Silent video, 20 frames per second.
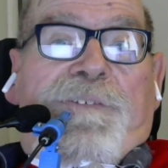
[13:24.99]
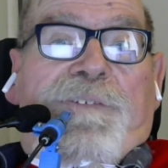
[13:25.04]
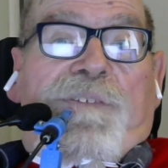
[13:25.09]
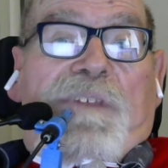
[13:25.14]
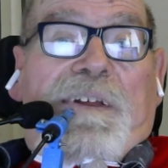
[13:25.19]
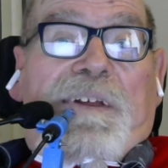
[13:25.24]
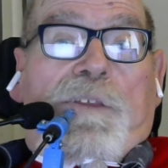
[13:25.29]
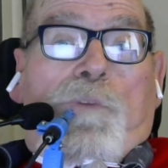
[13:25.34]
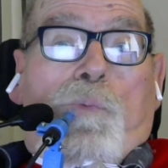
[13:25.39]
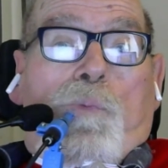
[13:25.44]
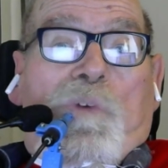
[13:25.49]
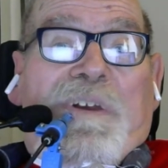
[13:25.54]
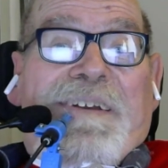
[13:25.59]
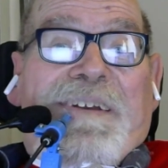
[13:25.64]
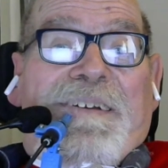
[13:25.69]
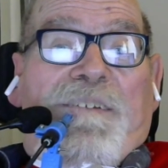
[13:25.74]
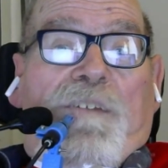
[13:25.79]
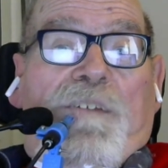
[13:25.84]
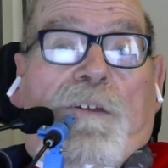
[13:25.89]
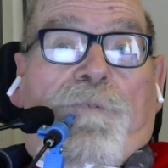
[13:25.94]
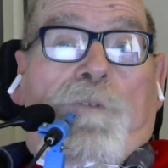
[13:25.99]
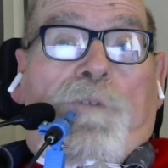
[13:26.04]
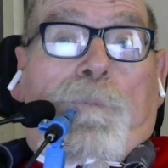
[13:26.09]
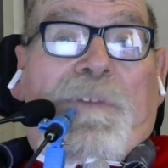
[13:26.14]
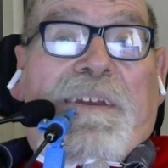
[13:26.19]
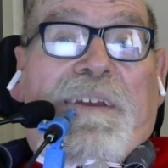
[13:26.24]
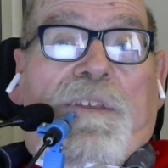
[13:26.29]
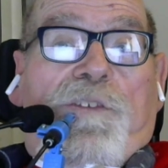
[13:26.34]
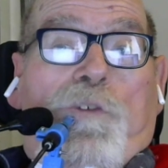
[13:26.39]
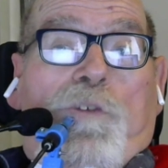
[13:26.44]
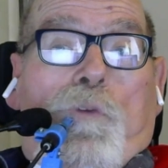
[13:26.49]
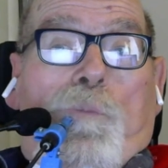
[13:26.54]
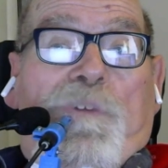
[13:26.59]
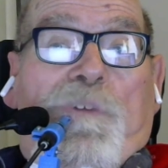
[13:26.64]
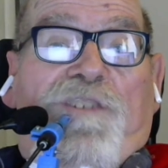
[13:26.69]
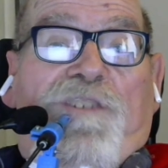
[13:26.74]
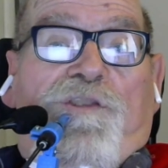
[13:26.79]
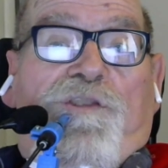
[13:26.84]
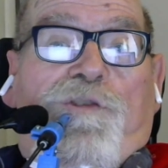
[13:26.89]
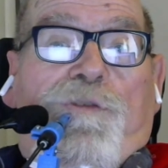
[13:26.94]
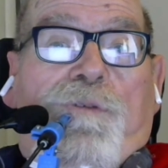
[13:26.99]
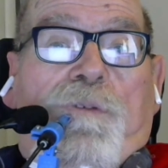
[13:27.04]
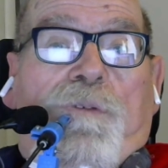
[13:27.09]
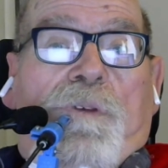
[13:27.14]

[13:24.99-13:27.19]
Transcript: That's why I love the man so much.